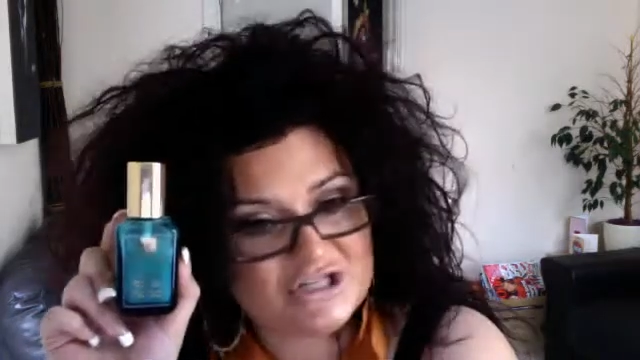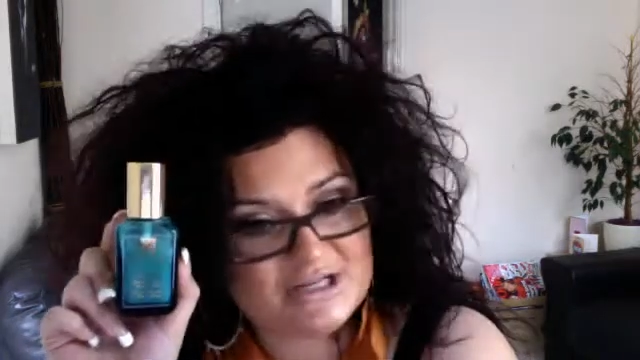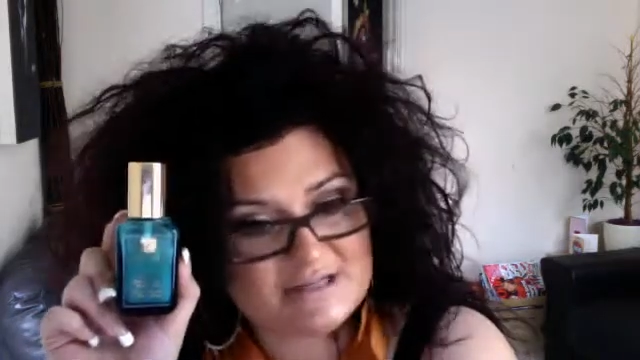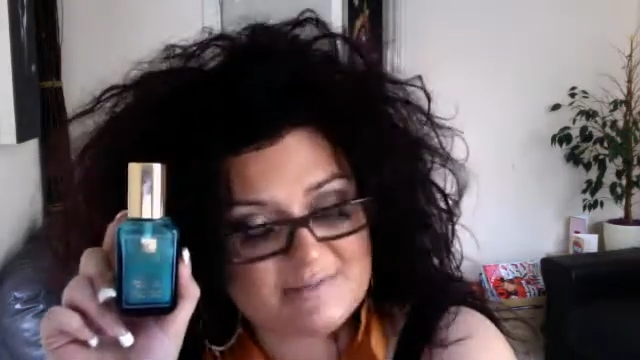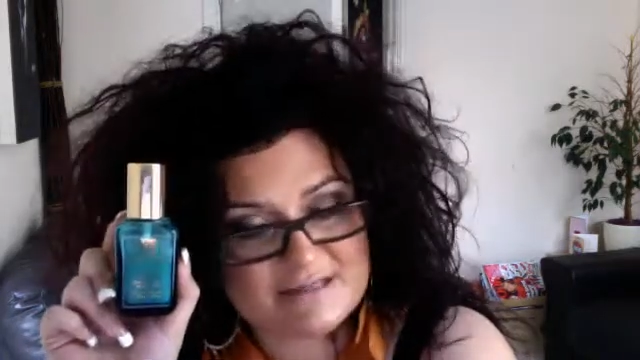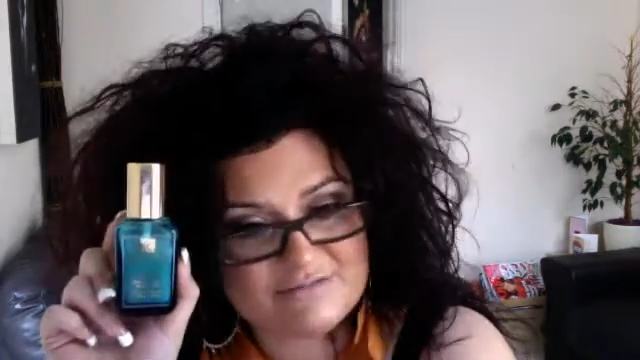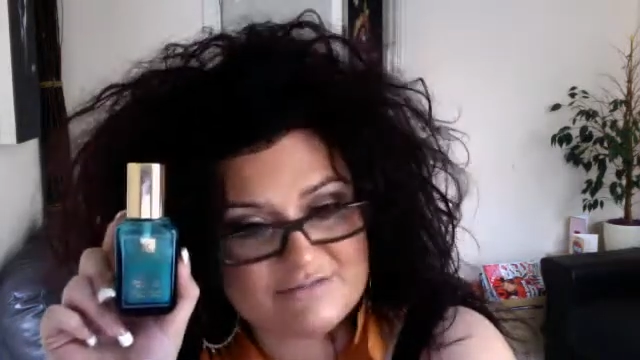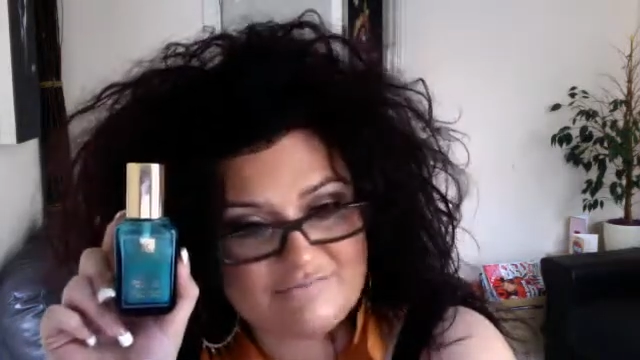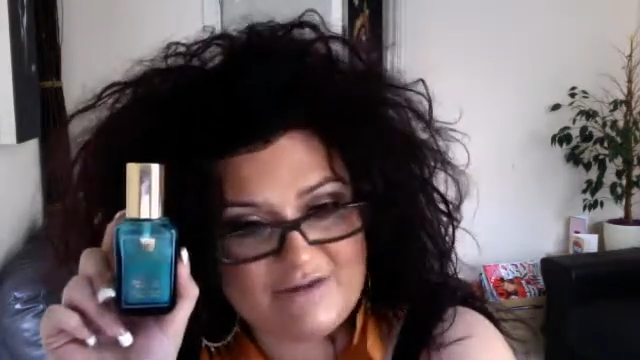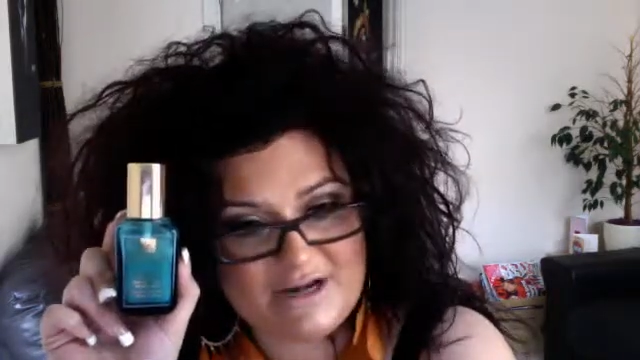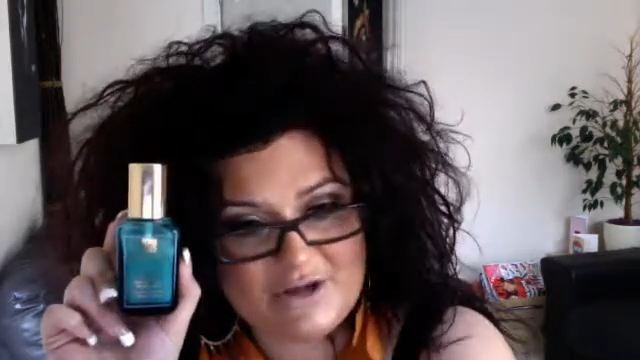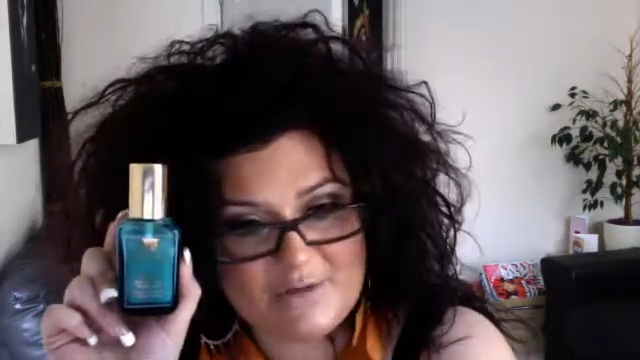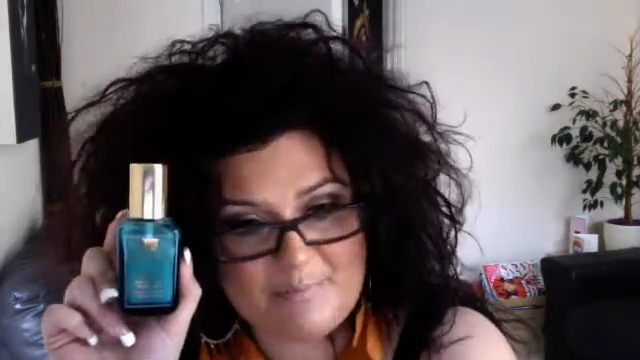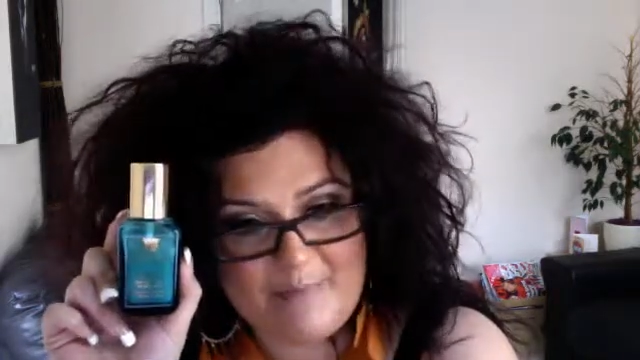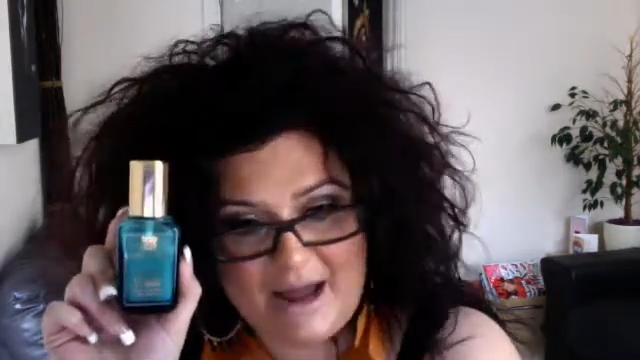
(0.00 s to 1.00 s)
It makes a really
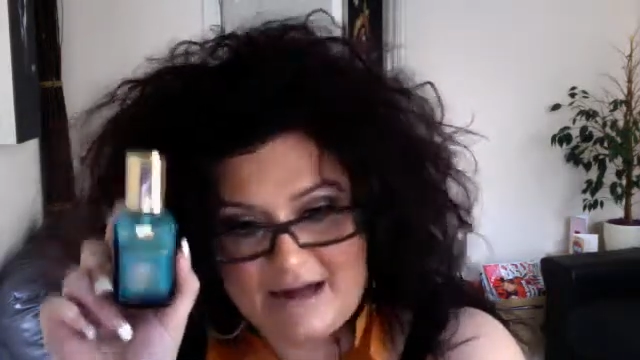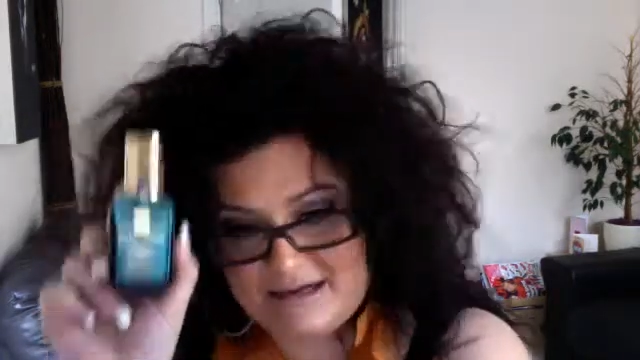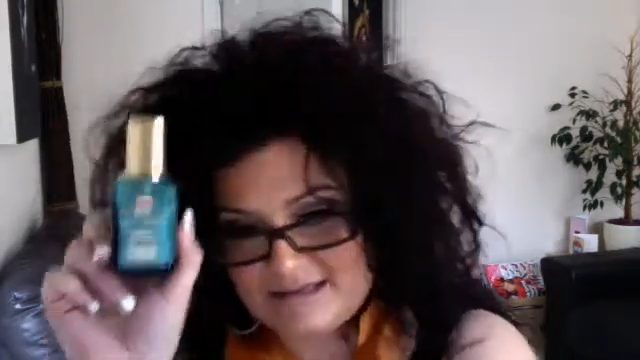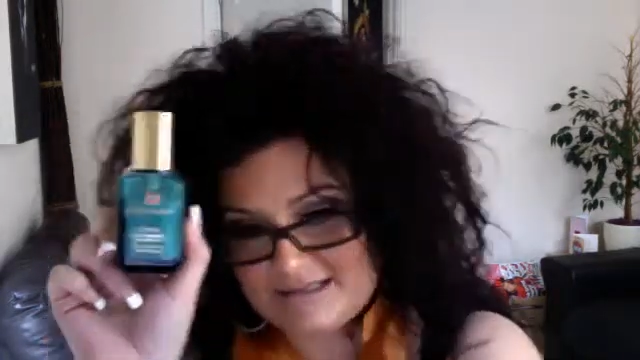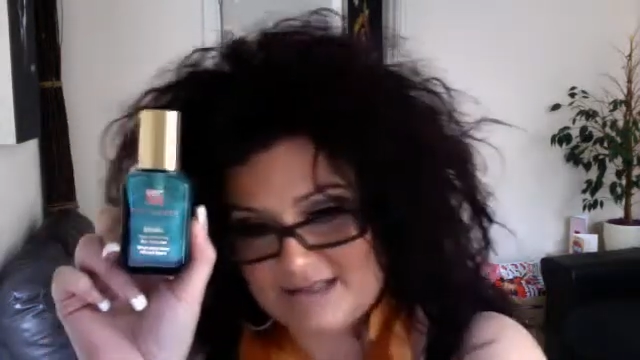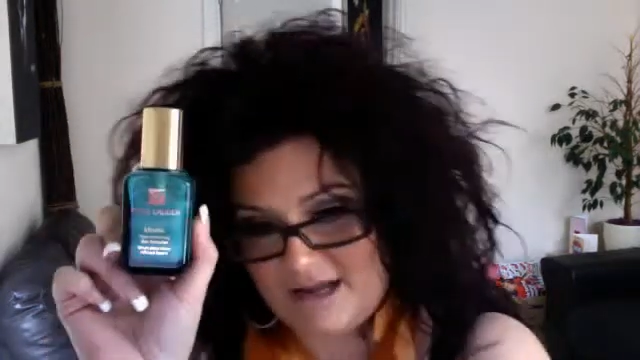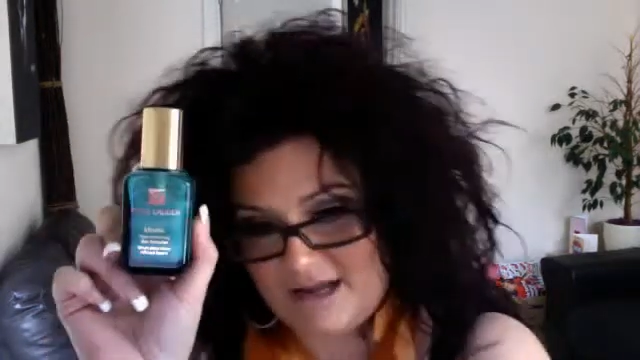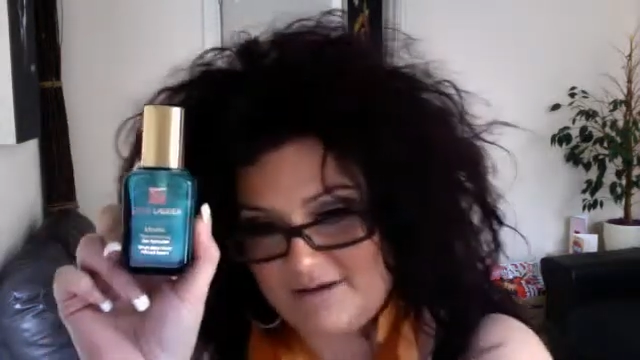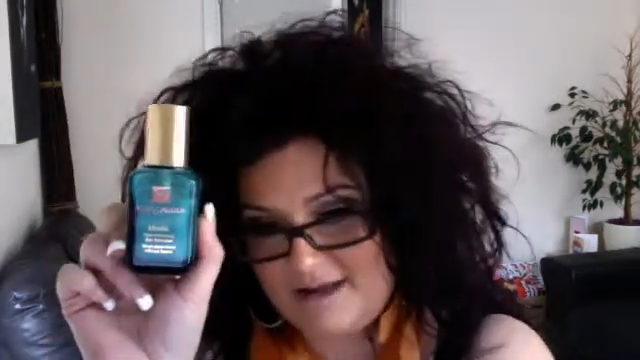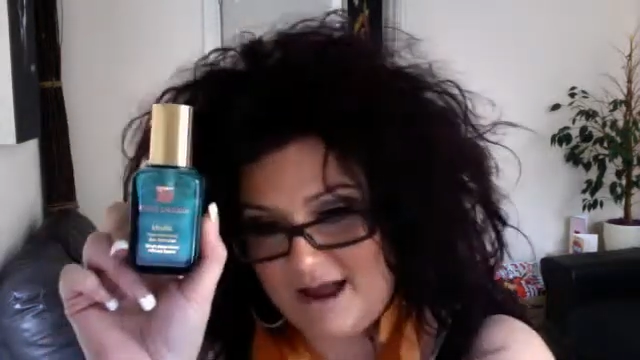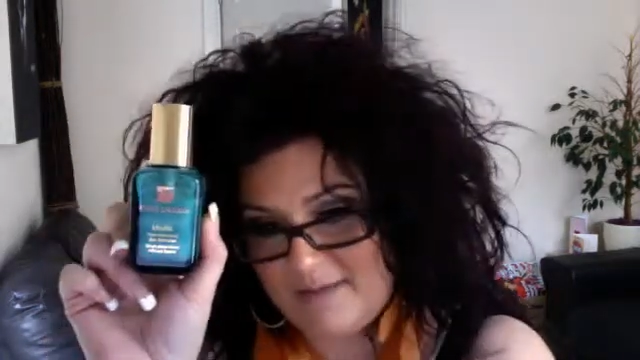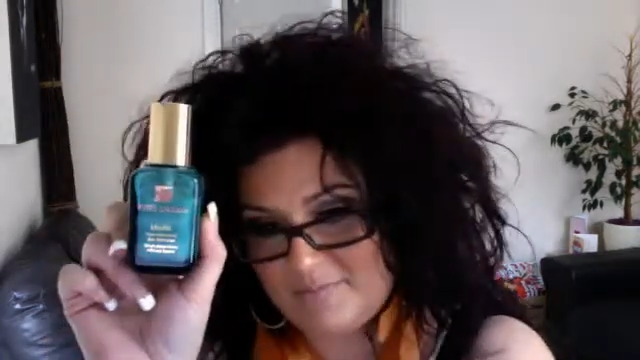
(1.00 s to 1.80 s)
good base. So yeah, I'm